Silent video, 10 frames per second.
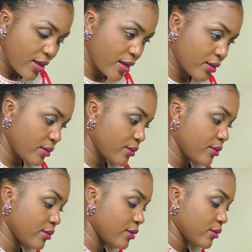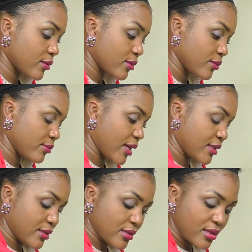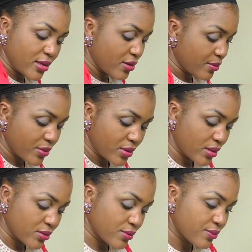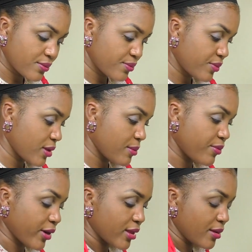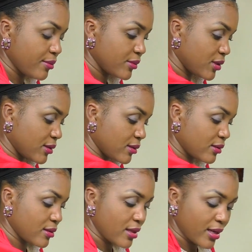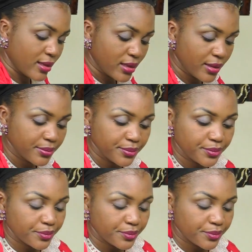Then my seasoning cube, no need to really break them, just slightly.